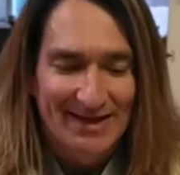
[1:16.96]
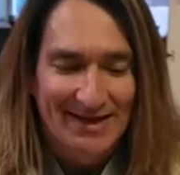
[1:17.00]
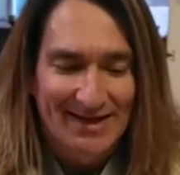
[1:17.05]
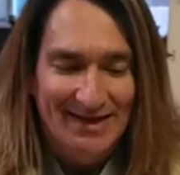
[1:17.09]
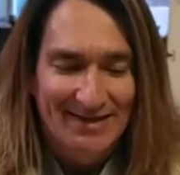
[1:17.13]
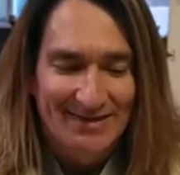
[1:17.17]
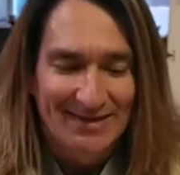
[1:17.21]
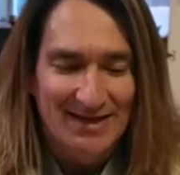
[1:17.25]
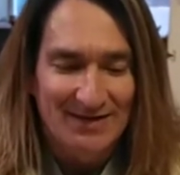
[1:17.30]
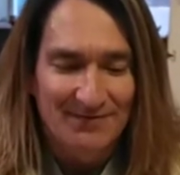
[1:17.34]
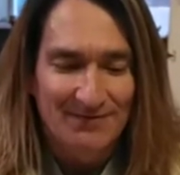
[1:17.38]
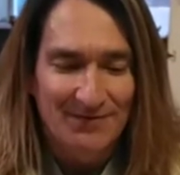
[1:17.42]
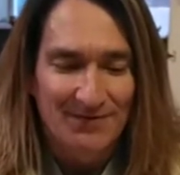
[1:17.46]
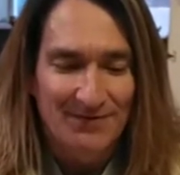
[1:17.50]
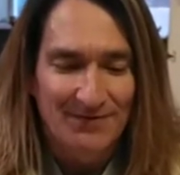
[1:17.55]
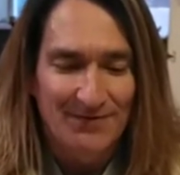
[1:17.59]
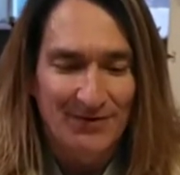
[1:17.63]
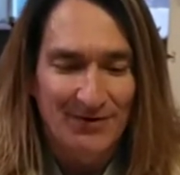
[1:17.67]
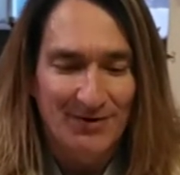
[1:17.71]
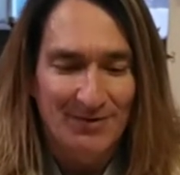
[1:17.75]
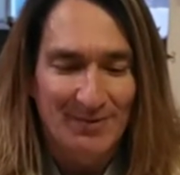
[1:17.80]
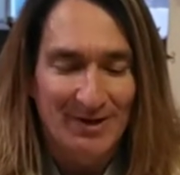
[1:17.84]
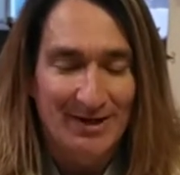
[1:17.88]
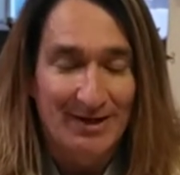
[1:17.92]
Thankful
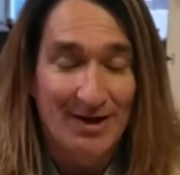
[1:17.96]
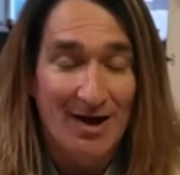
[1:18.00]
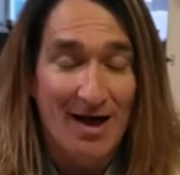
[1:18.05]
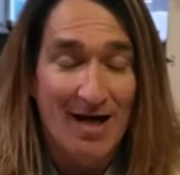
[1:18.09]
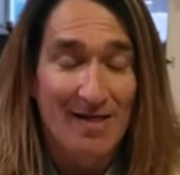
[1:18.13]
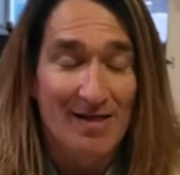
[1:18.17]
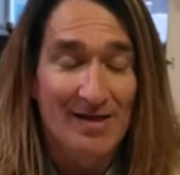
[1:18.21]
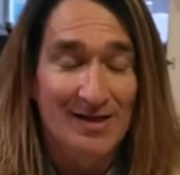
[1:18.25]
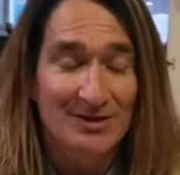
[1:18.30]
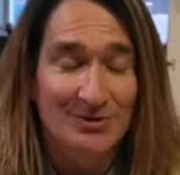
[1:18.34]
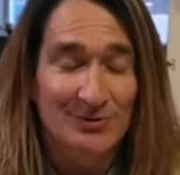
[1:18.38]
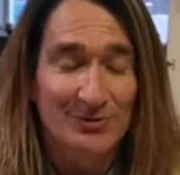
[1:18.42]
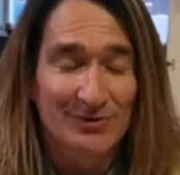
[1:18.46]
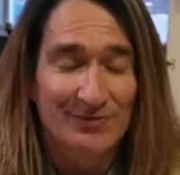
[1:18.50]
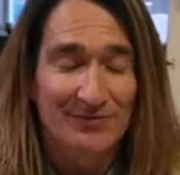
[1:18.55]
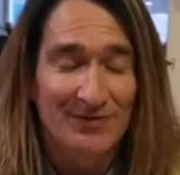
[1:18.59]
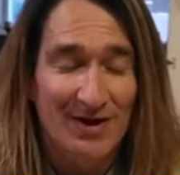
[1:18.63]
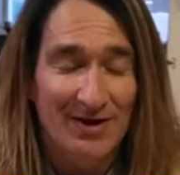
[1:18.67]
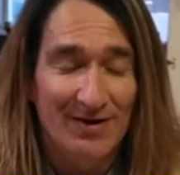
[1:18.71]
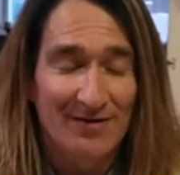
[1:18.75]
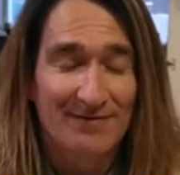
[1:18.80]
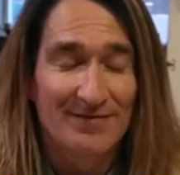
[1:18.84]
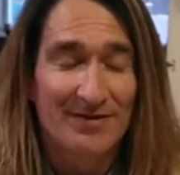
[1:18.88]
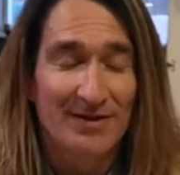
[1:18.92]
for my knowledge
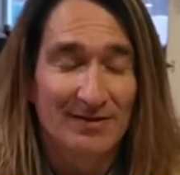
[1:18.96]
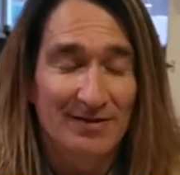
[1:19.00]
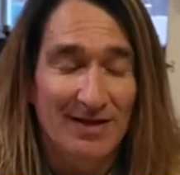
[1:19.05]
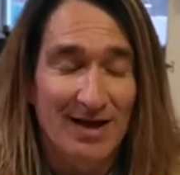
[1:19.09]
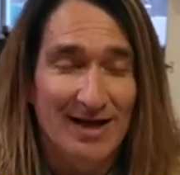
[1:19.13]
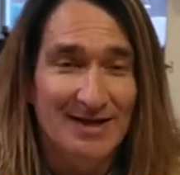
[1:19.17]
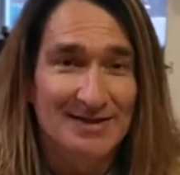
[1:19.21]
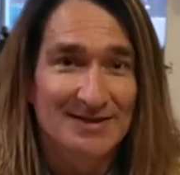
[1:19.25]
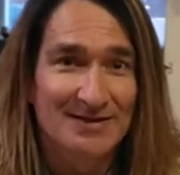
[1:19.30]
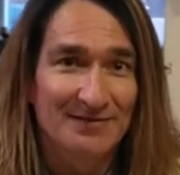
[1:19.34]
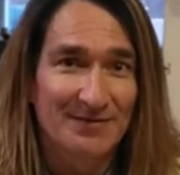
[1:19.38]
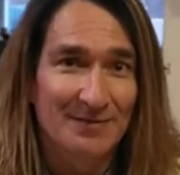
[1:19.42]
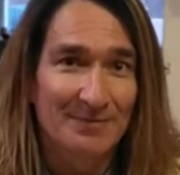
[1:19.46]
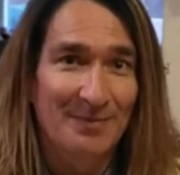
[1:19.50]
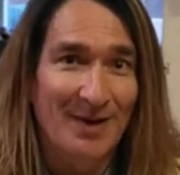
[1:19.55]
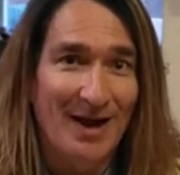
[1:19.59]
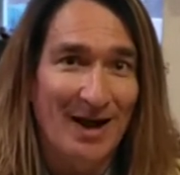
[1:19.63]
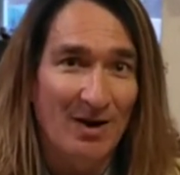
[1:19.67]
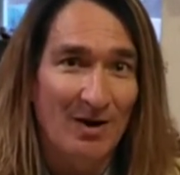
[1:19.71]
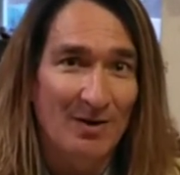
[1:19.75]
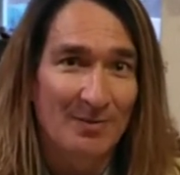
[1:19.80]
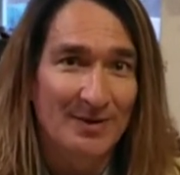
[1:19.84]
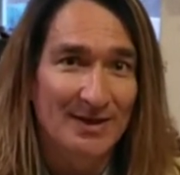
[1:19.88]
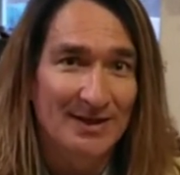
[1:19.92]
of the laws of
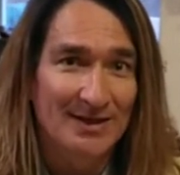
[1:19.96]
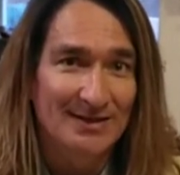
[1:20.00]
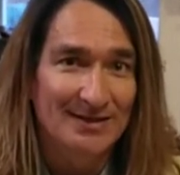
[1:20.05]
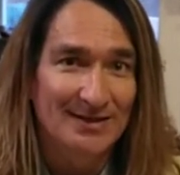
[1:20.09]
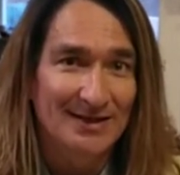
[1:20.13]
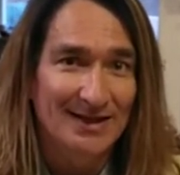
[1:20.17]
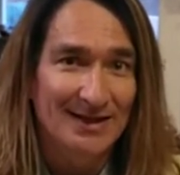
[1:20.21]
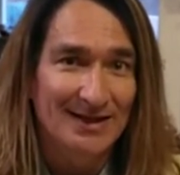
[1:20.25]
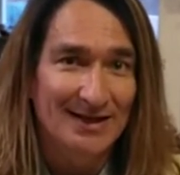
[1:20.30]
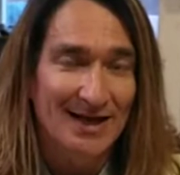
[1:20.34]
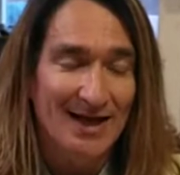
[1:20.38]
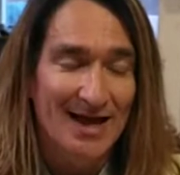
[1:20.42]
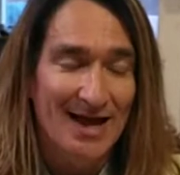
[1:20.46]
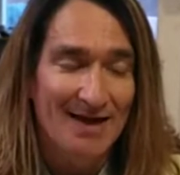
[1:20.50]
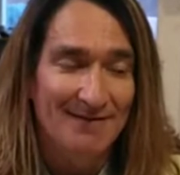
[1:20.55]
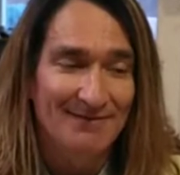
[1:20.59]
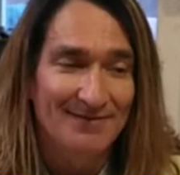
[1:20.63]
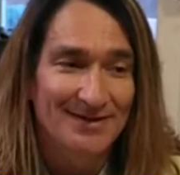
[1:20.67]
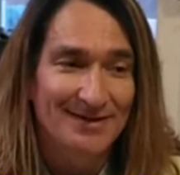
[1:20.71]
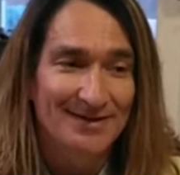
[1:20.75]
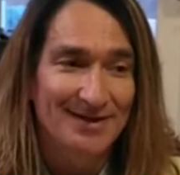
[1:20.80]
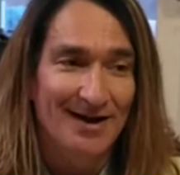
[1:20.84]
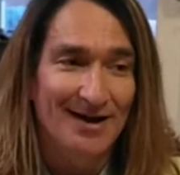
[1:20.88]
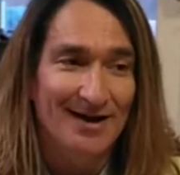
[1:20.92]
empowerment, and I have
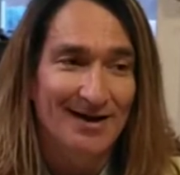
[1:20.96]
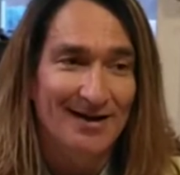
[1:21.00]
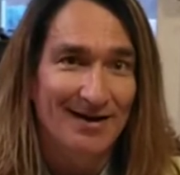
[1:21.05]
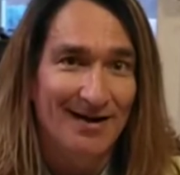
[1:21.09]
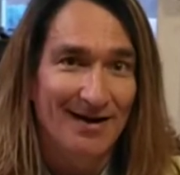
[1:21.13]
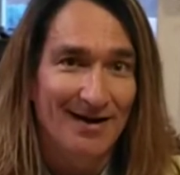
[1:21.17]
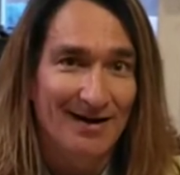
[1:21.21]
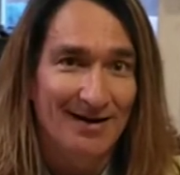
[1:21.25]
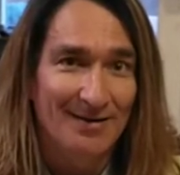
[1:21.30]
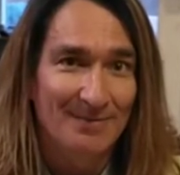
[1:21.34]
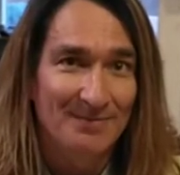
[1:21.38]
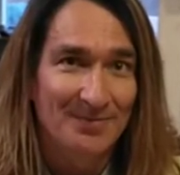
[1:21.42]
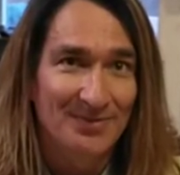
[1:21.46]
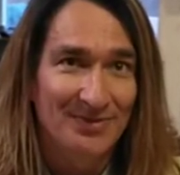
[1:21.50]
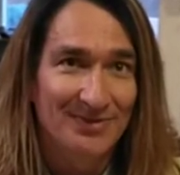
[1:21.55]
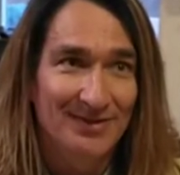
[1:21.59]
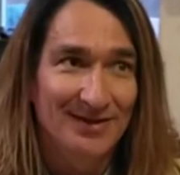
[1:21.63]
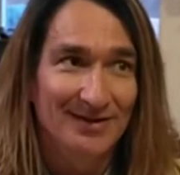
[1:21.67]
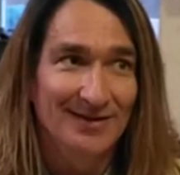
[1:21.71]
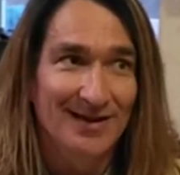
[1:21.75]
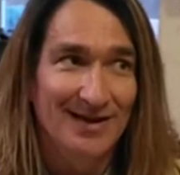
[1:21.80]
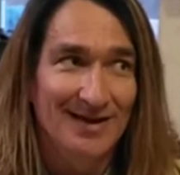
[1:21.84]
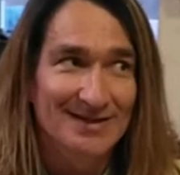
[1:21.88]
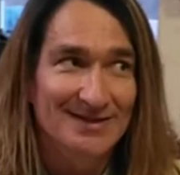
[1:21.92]
the .com, the
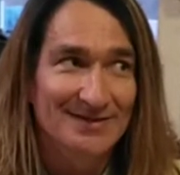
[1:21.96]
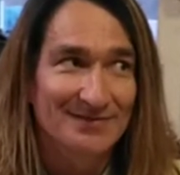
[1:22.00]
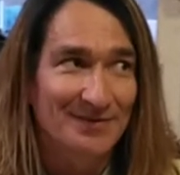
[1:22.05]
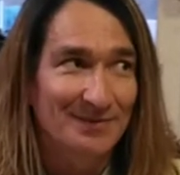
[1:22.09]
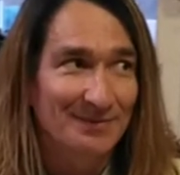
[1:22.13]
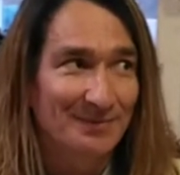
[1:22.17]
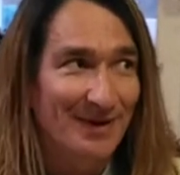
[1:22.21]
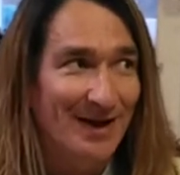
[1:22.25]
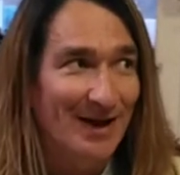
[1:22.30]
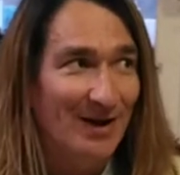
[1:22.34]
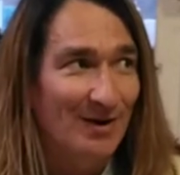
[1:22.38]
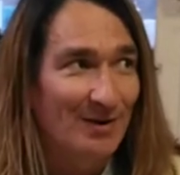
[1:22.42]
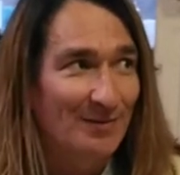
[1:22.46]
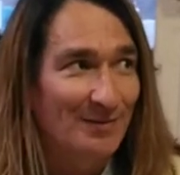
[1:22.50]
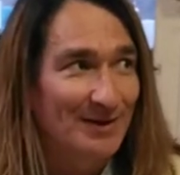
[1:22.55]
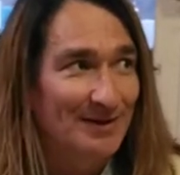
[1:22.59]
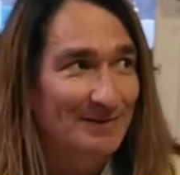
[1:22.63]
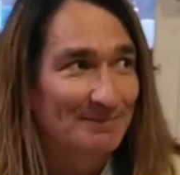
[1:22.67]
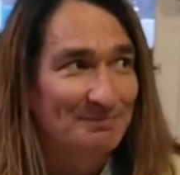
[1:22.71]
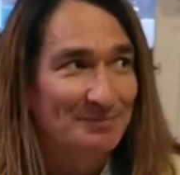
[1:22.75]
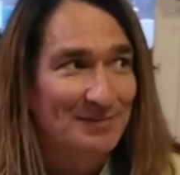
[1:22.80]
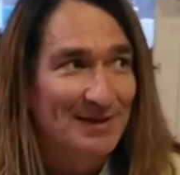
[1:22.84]
laws of empowerment.